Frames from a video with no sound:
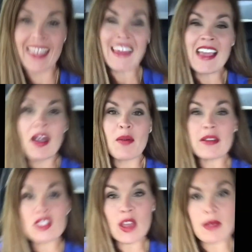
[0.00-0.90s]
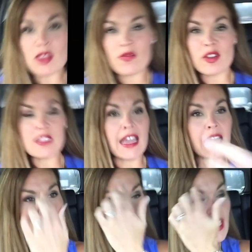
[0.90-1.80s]
I wanted to chat with you for a
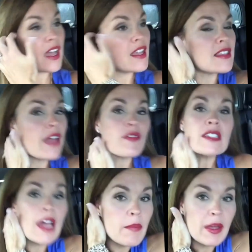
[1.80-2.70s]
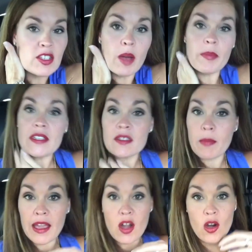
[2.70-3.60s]
second because every time I jump into
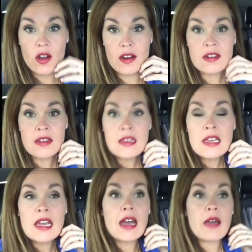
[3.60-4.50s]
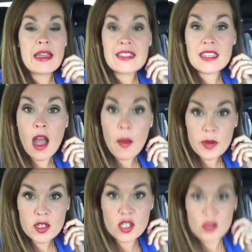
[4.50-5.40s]
my car, uh, it's an
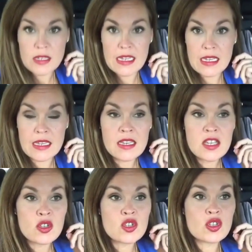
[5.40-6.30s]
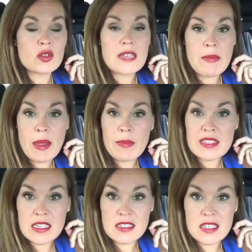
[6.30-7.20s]
opportunity to take my
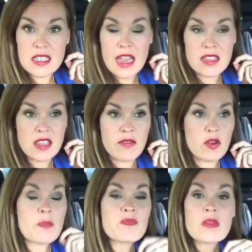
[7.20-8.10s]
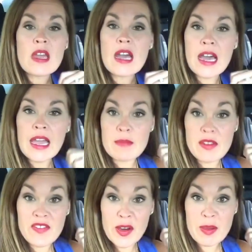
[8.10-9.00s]
business to the next level. I am
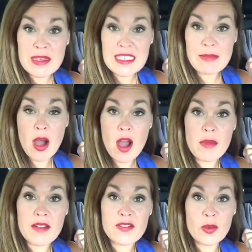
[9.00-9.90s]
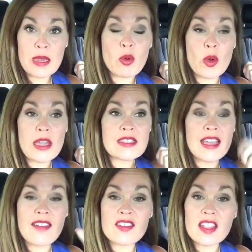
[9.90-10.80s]
a very busy mom of three boys.
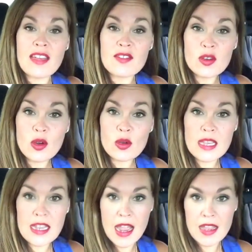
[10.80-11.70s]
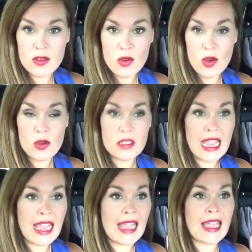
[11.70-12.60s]
I have an 11 year old, a 9 year old,
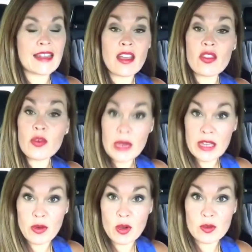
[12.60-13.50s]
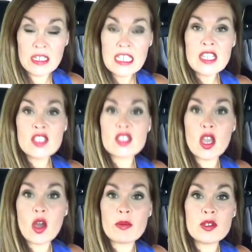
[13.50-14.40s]
and a 3 year old.
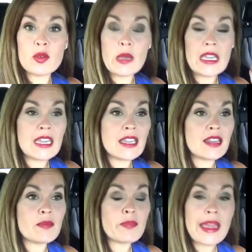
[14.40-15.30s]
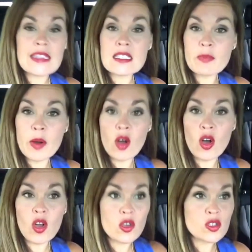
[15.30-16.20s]
So between
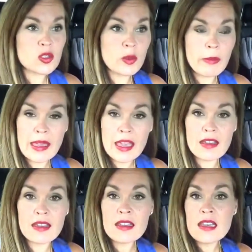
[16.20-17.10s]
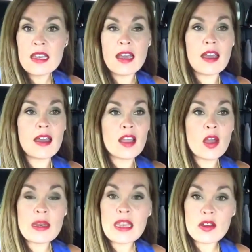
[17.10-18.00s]
baseball, swimming, uh,
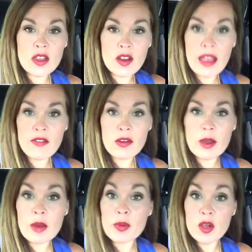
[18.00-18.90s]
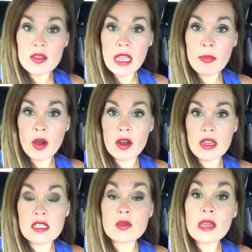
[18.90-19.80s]
going here, there, and everywhere, birthday
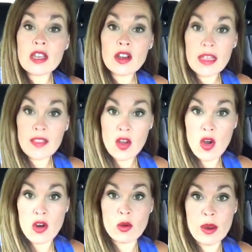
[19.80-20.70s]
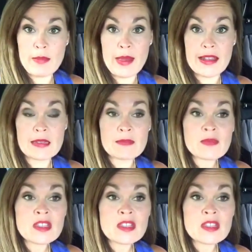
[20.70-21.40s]
parties, we are in the car quite a bit.